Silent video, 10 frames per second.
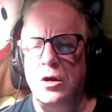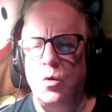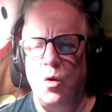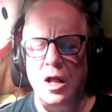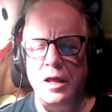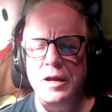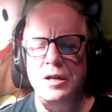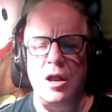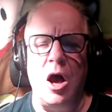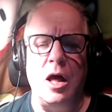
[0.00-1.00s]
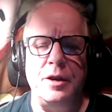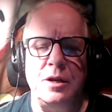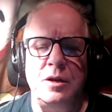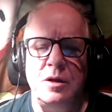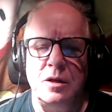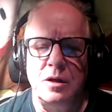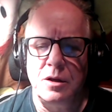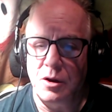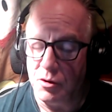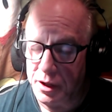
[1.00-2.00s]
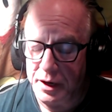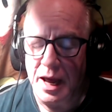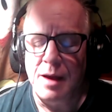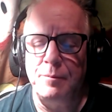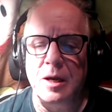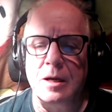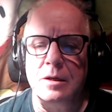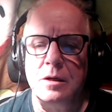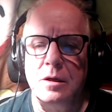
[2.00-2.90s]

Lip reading: while I nodded, nearly napping,